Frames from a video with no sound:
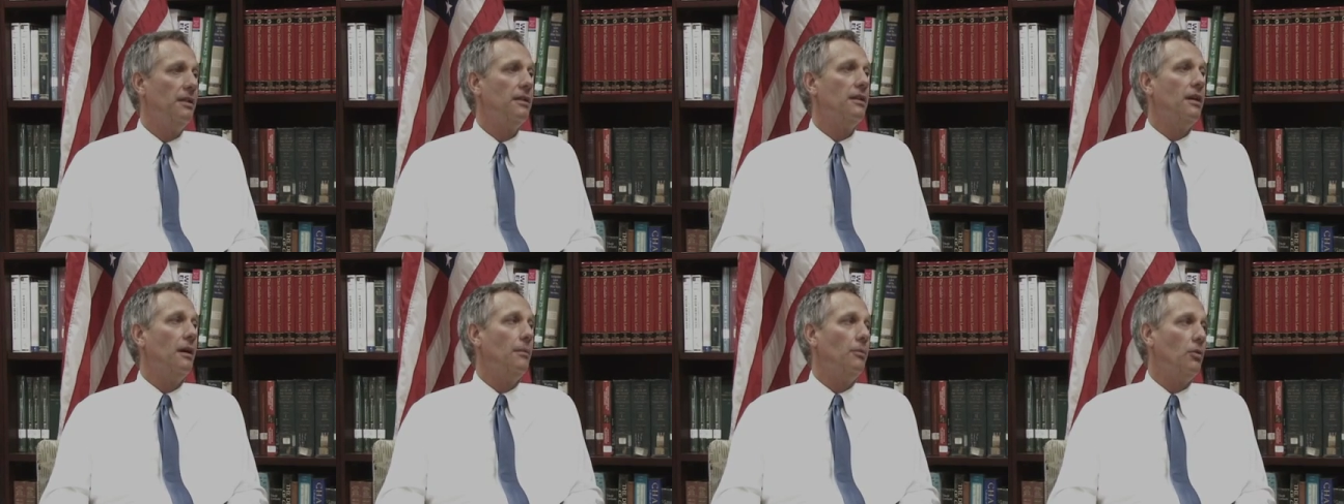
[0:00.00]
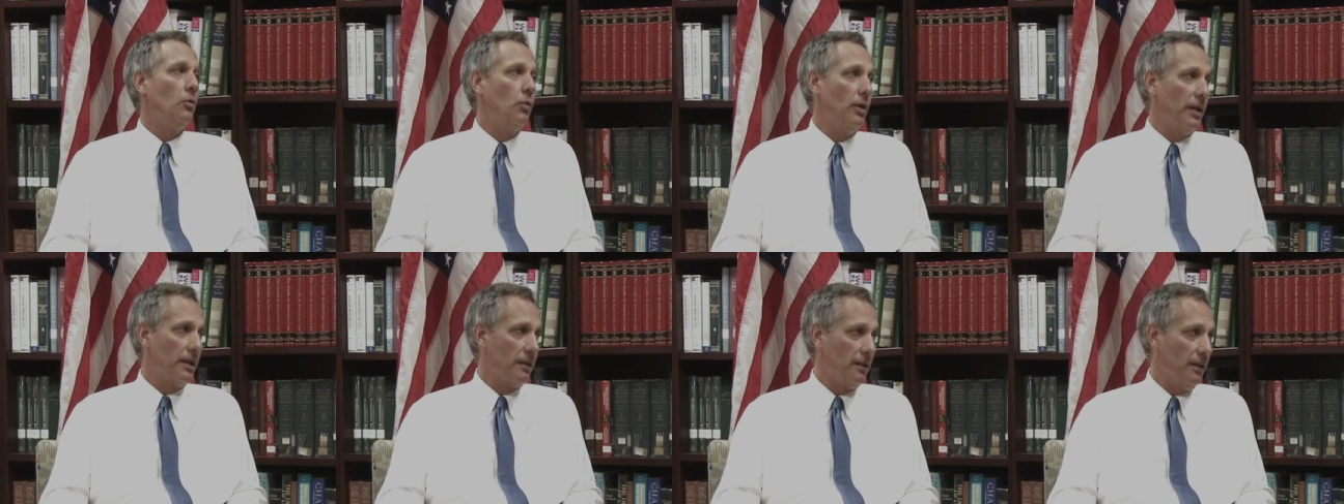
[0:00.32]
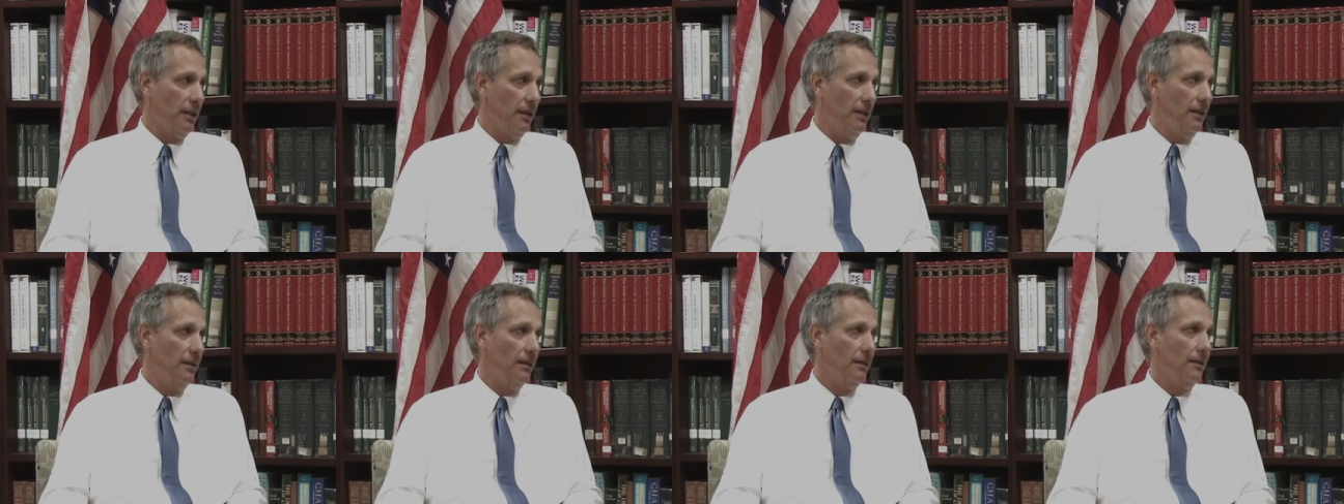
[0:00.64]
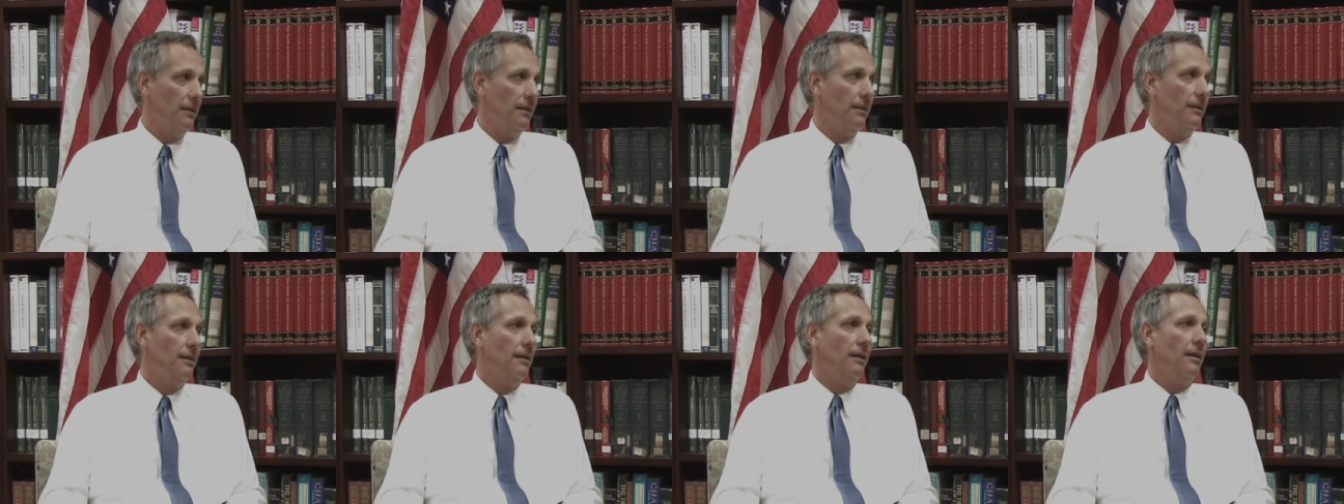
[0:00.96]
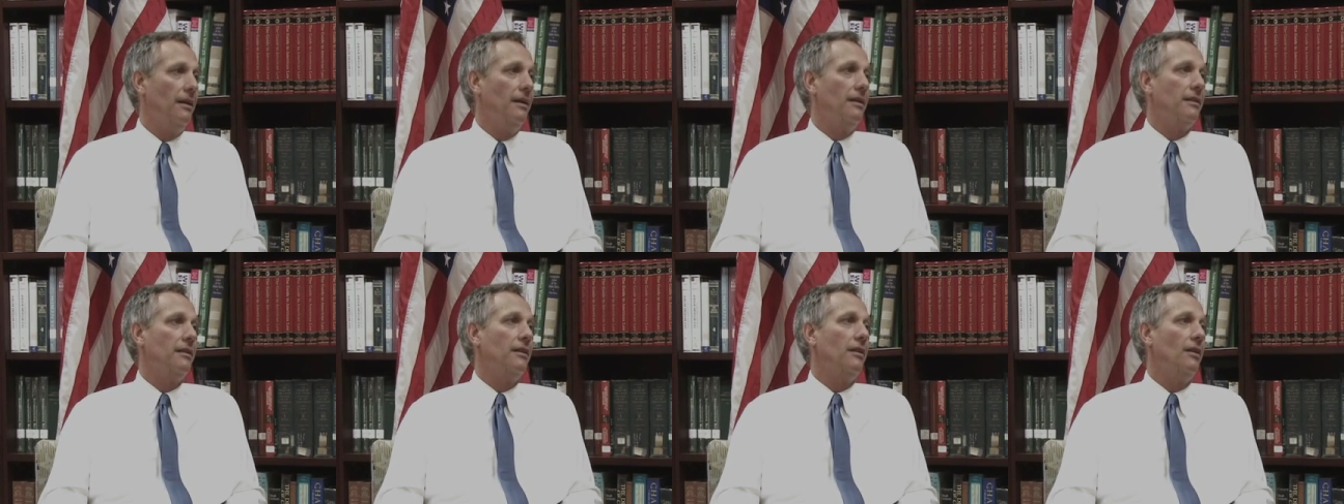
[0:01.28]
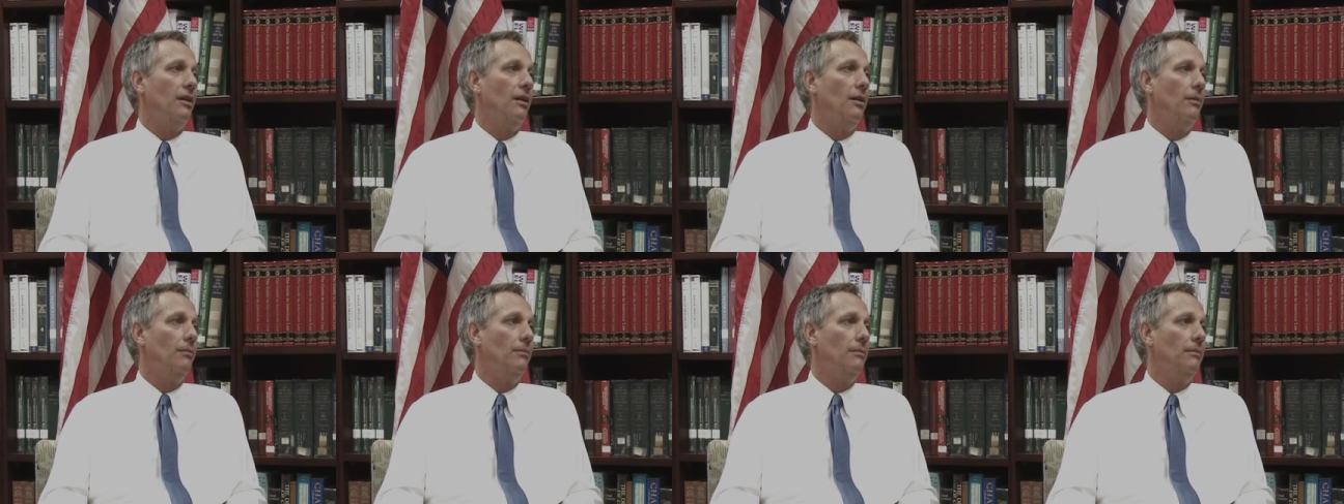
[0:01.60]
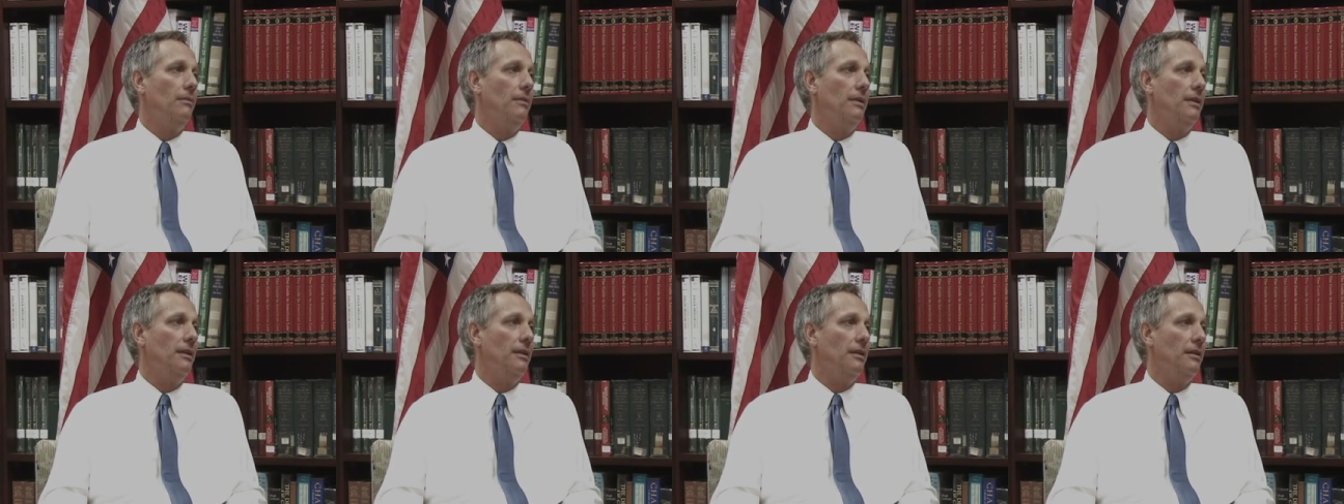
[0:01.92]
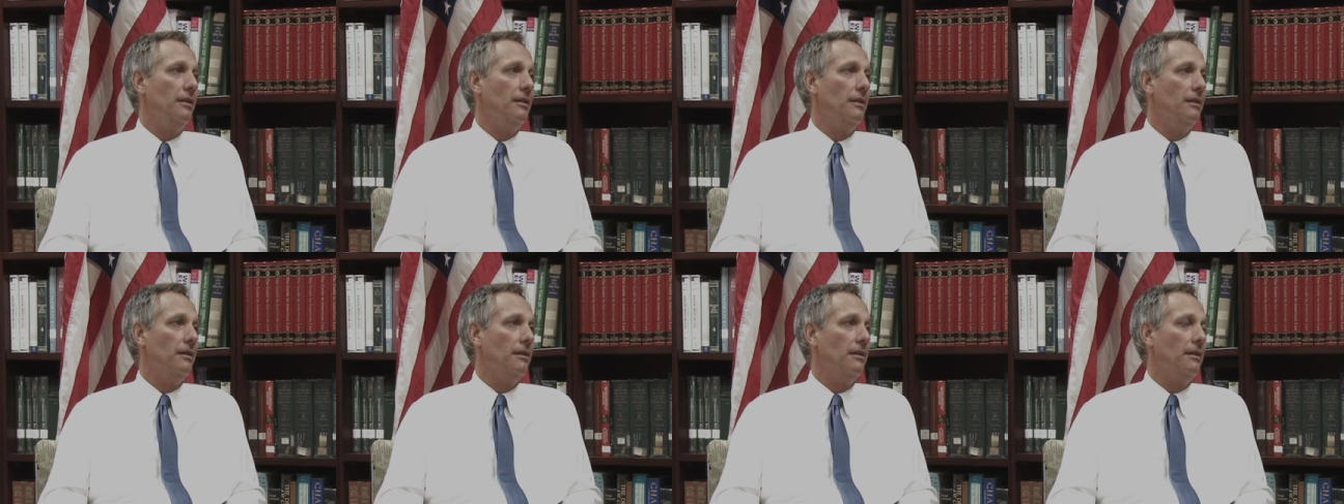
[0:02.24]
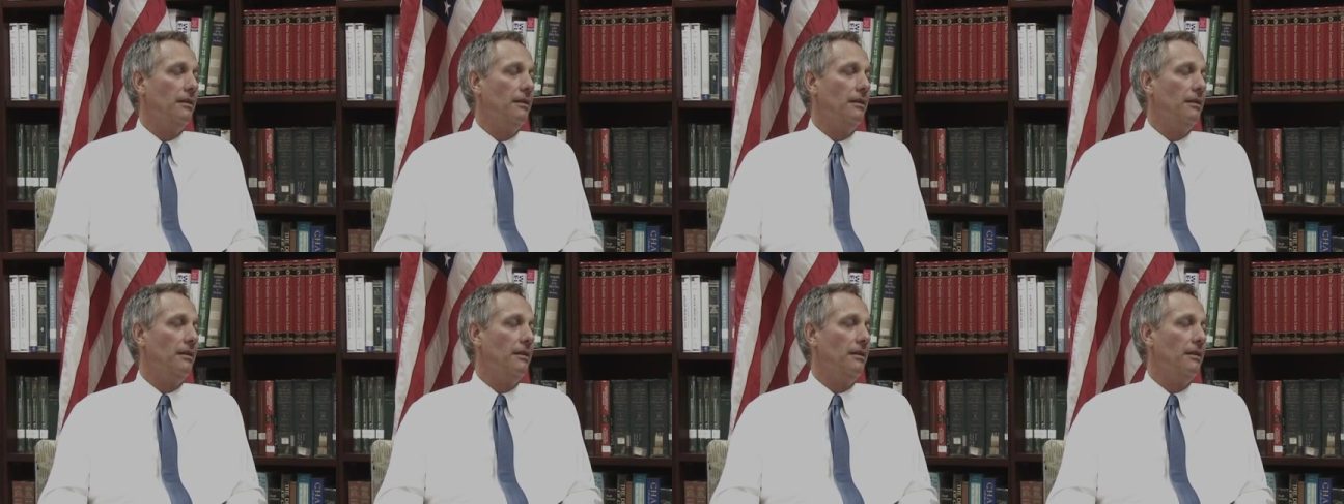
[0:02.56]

come quickly and come in